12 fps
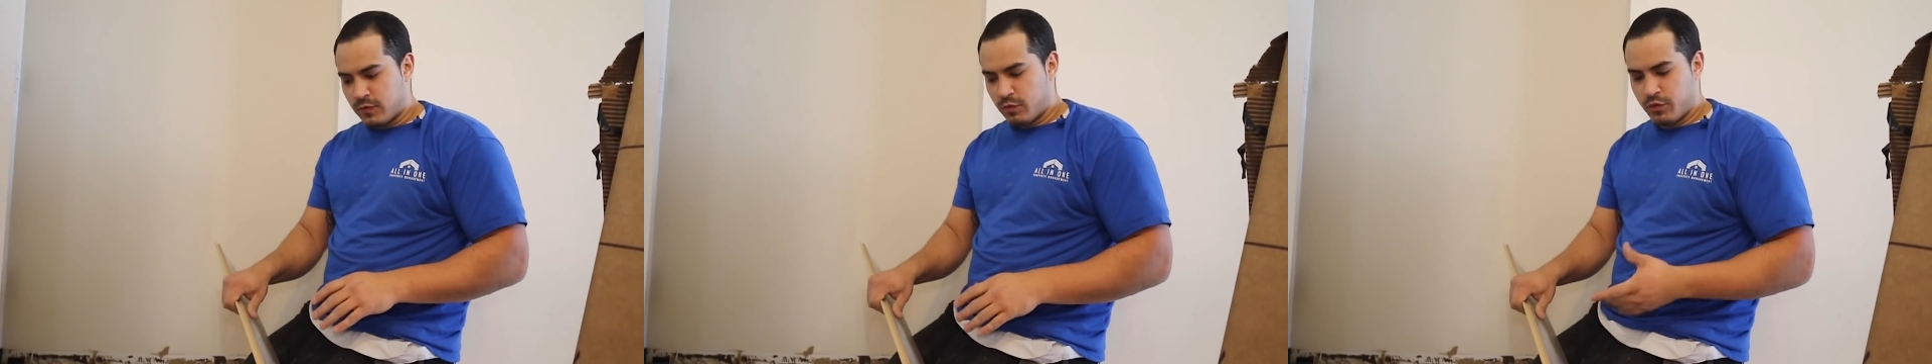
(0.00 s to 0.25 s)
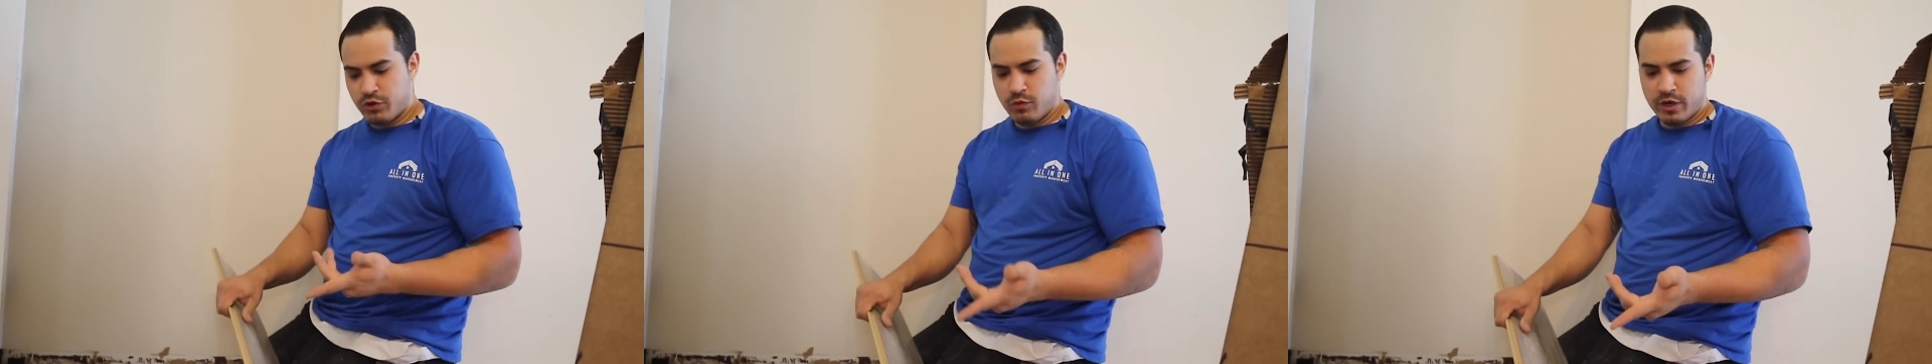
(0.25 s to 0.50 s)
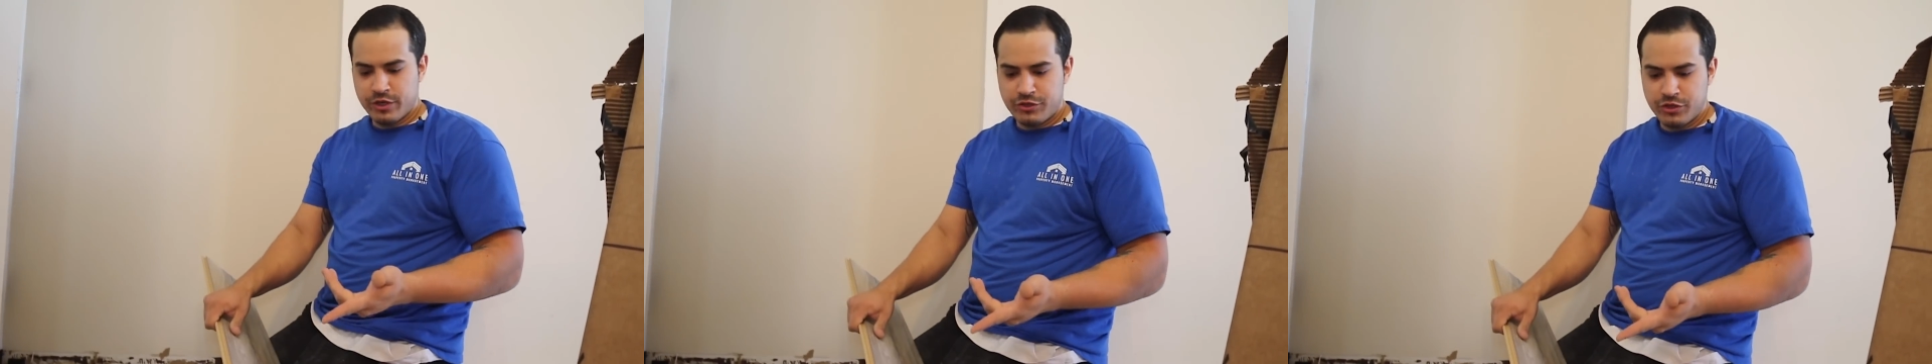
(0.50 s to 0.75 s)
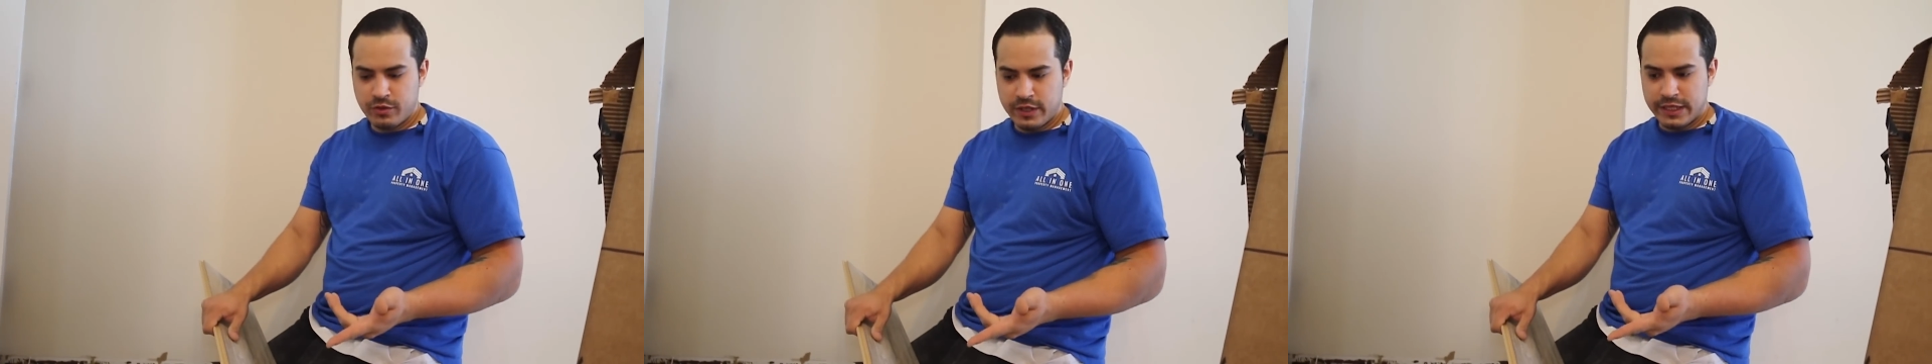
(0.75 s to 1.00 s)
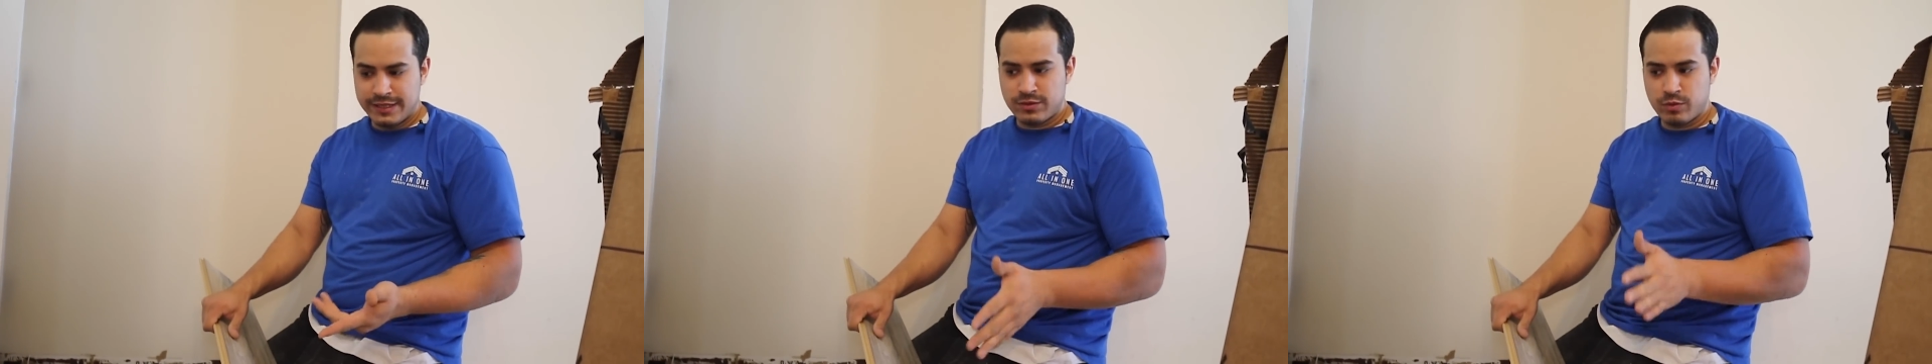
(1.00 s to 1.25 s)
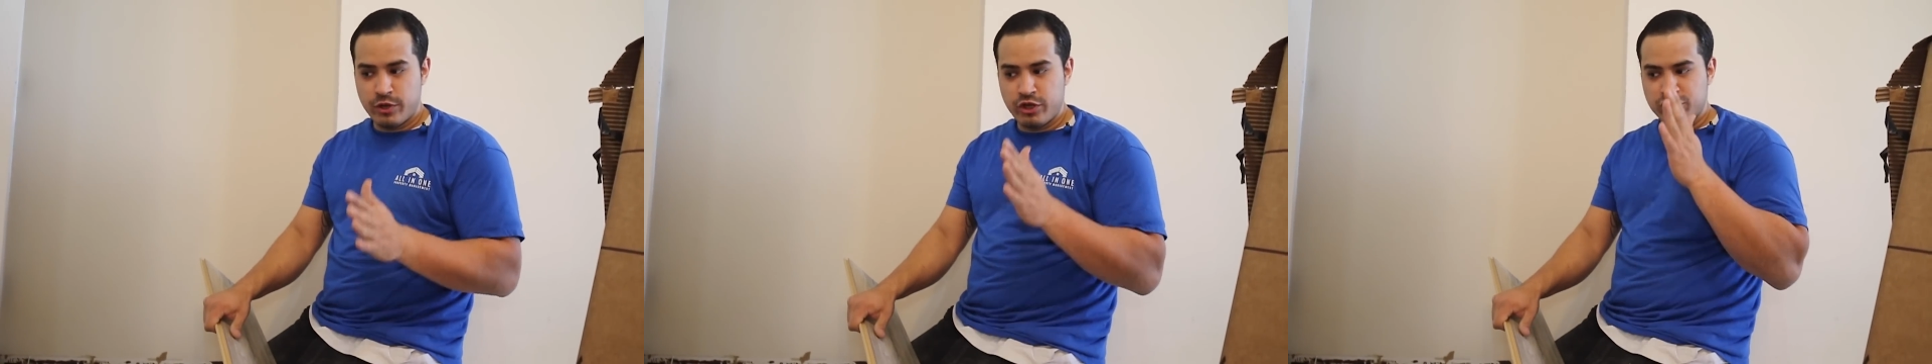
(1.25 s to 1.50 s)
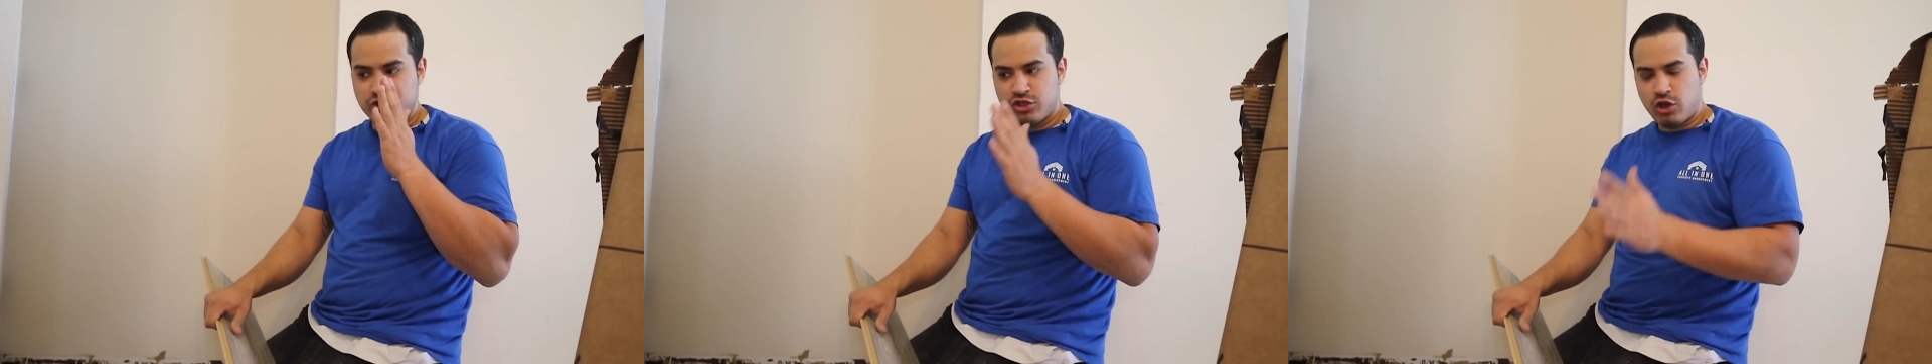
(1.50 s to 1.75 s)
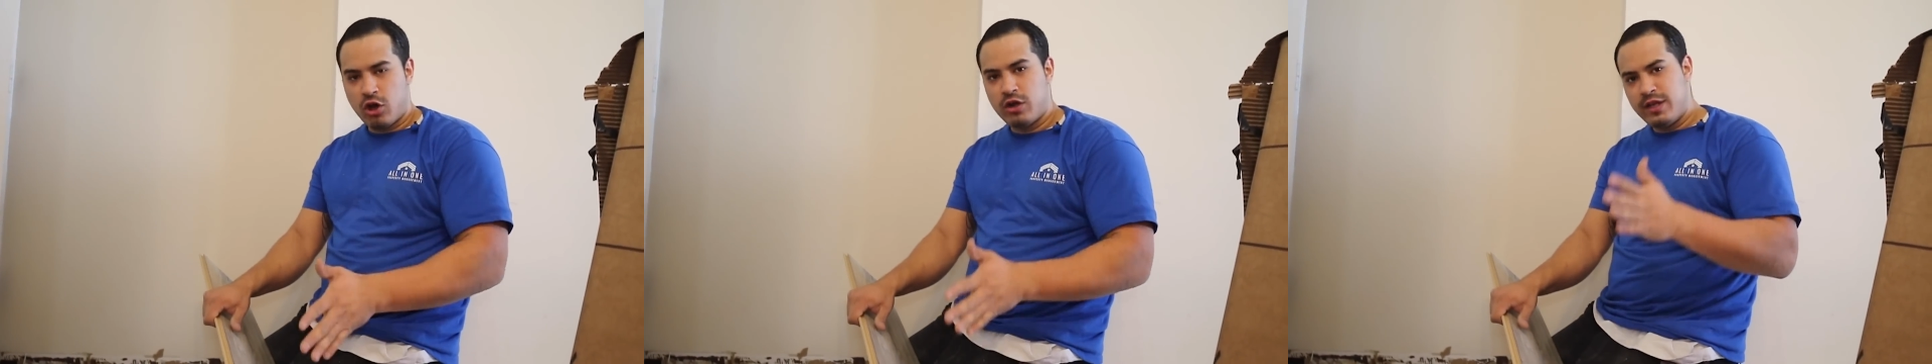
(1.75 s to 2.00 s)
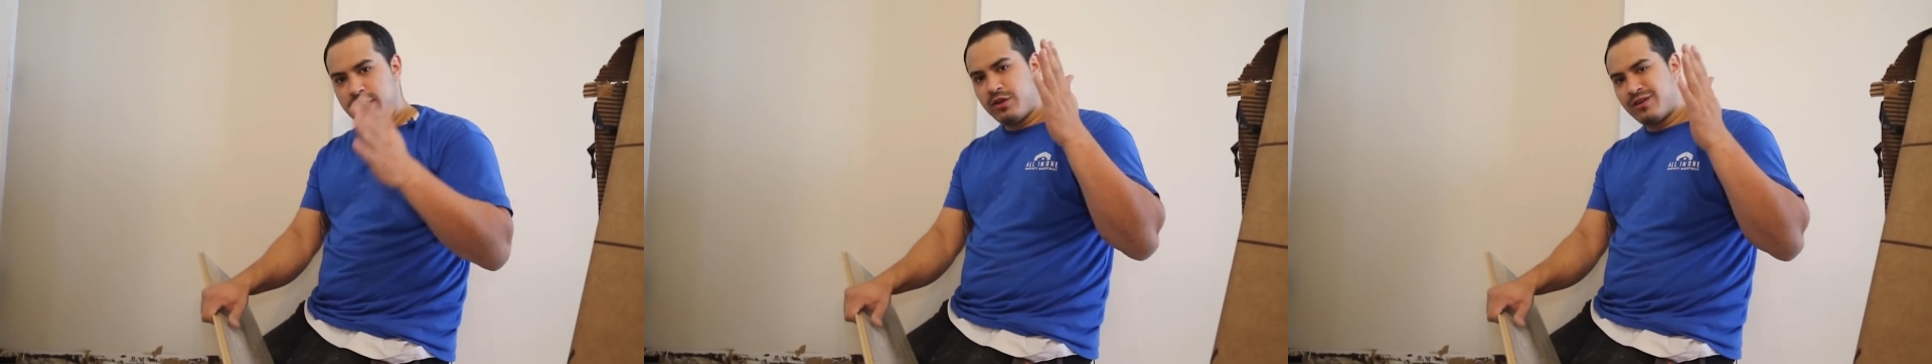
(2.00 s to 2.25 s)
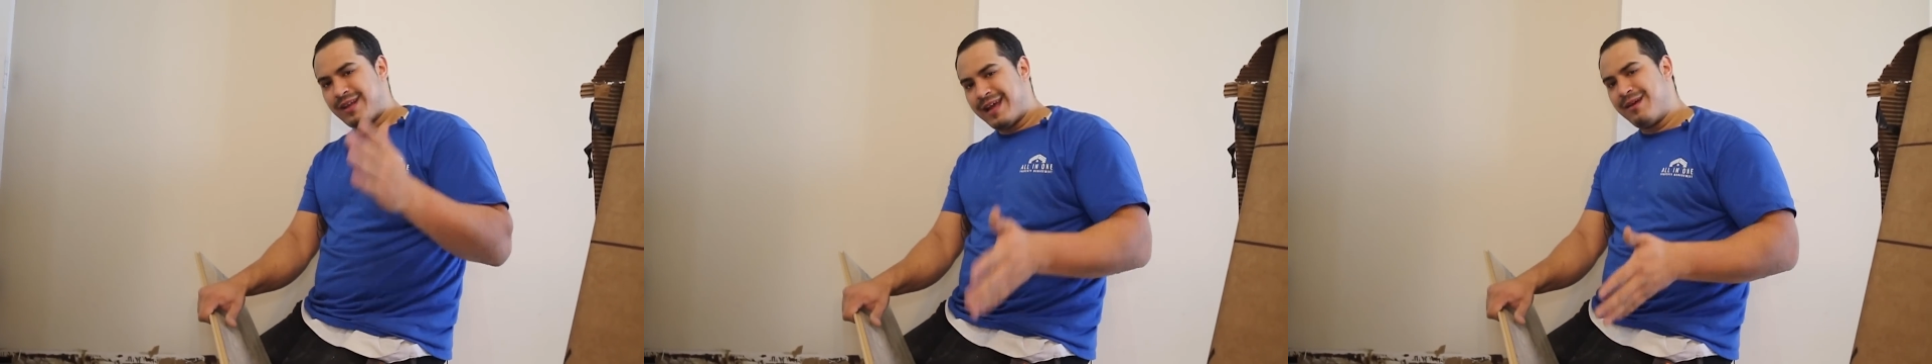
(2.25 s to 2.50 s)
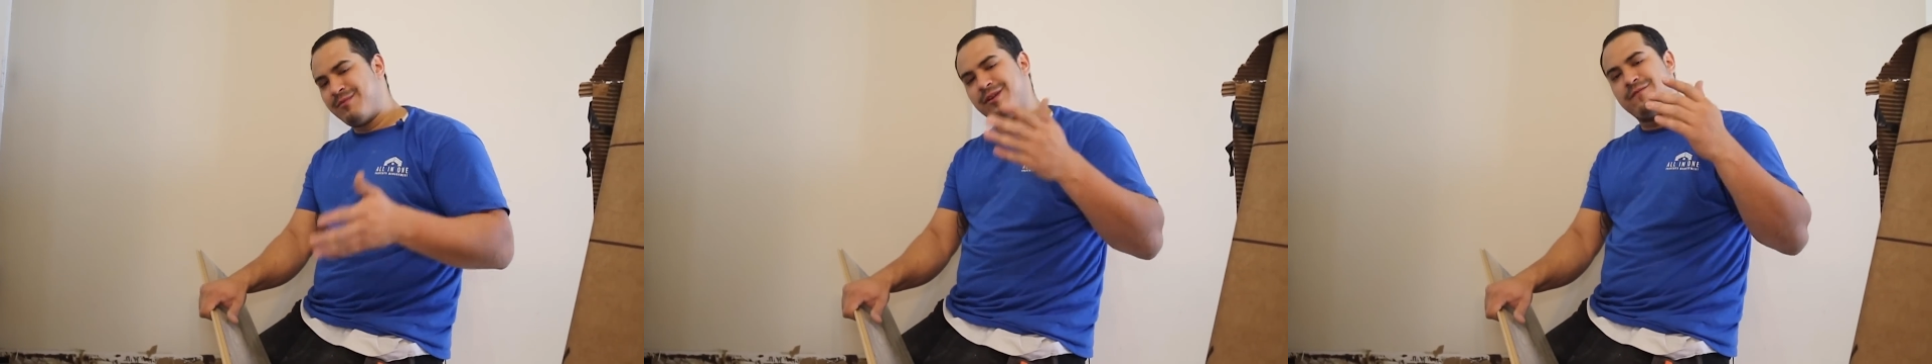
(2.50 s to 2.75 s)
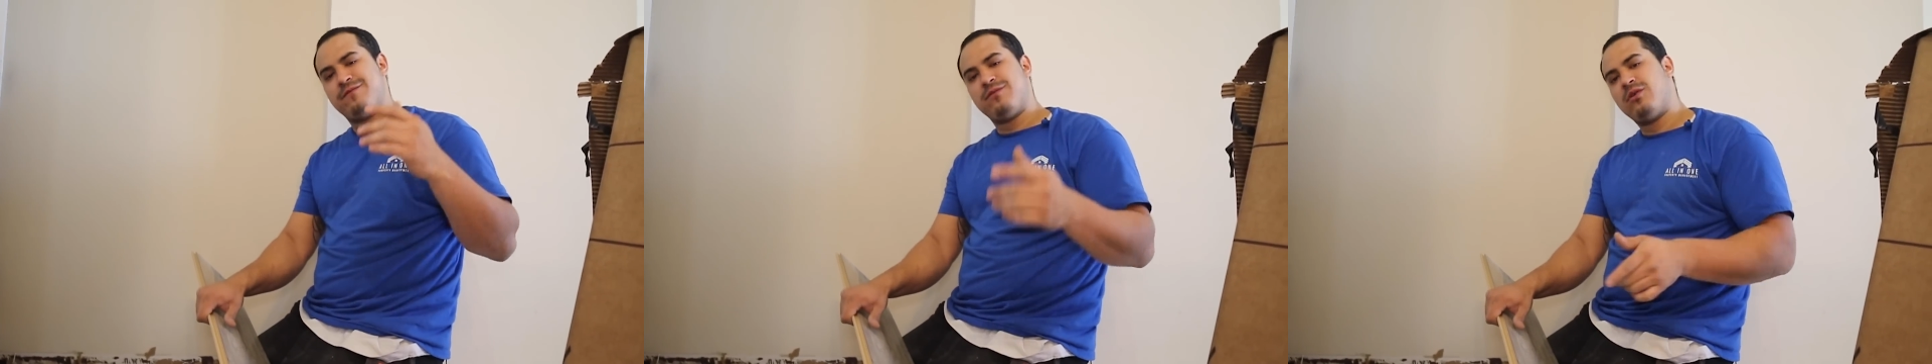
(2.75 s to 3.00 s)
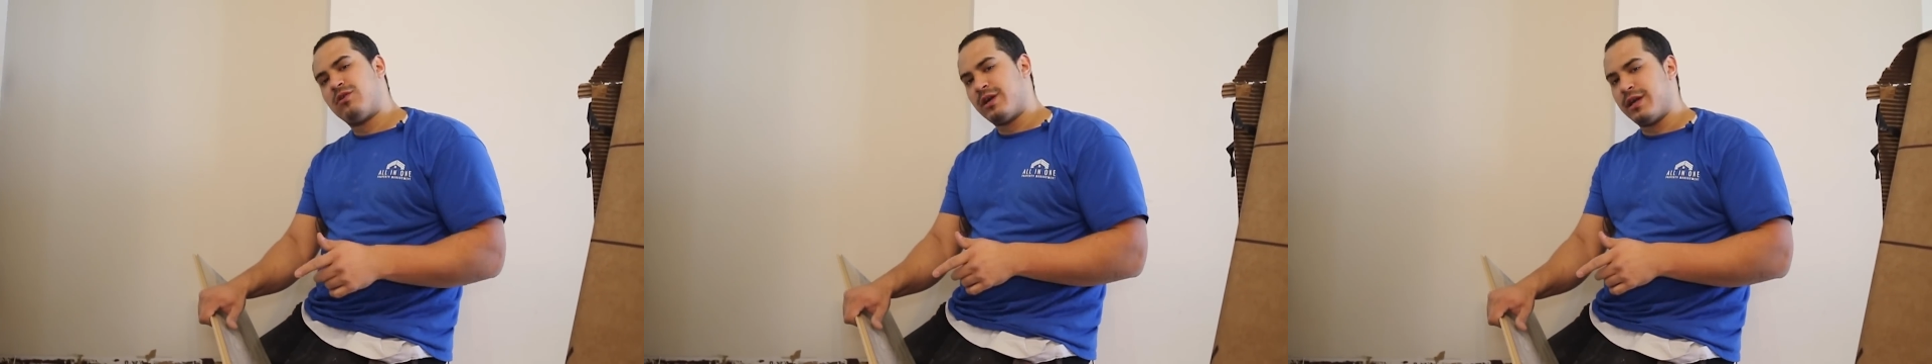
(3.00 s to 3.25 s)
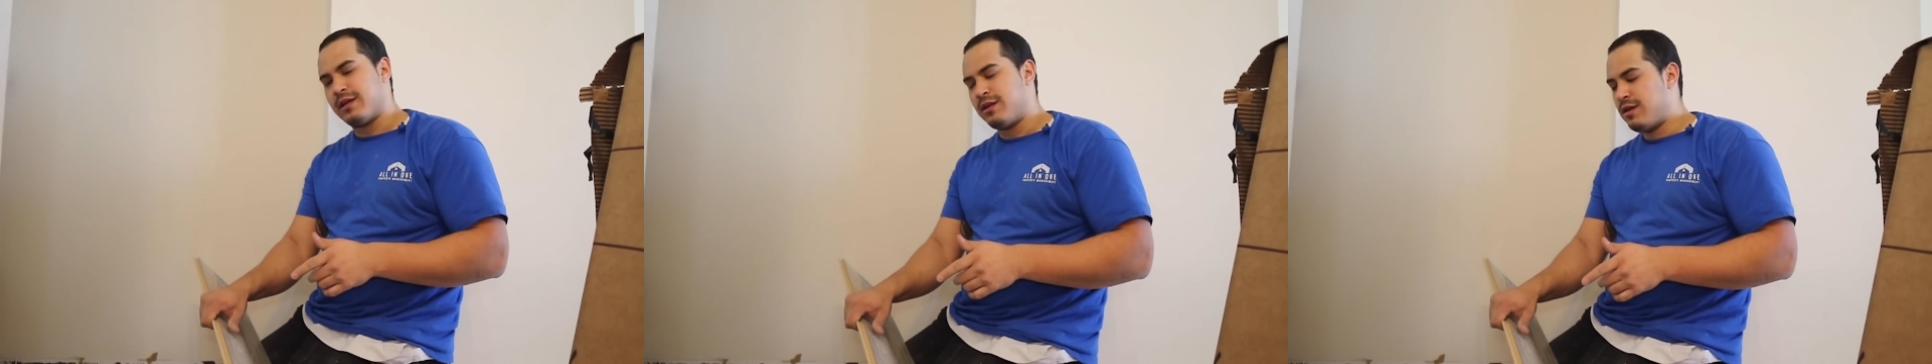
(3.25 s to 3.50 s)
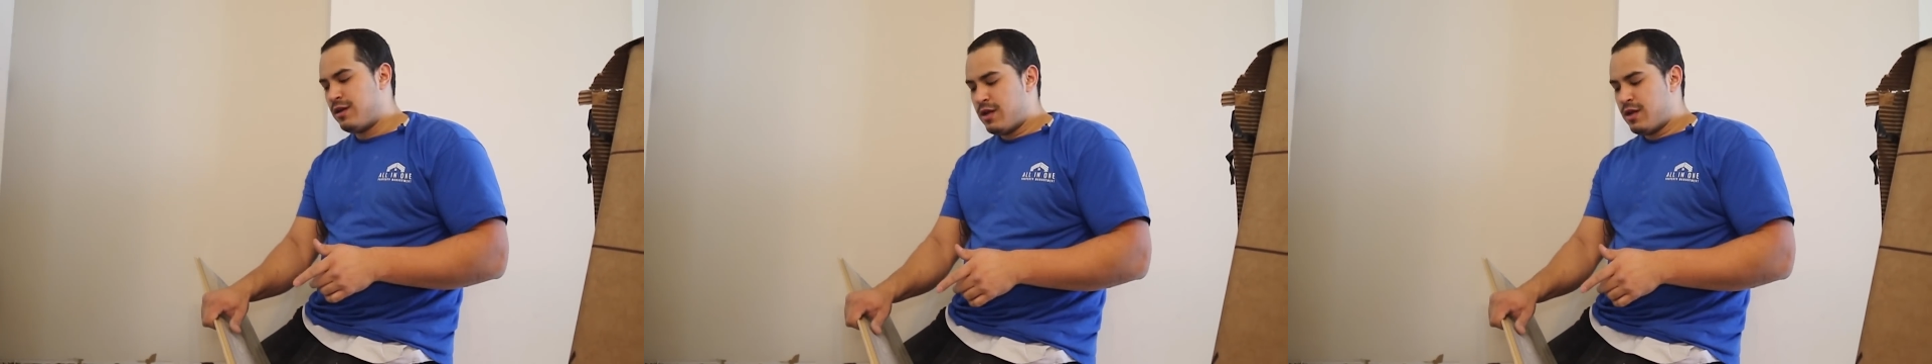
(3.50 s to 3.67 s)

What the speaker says: What you want to do is, when you're starting your laminate flooring,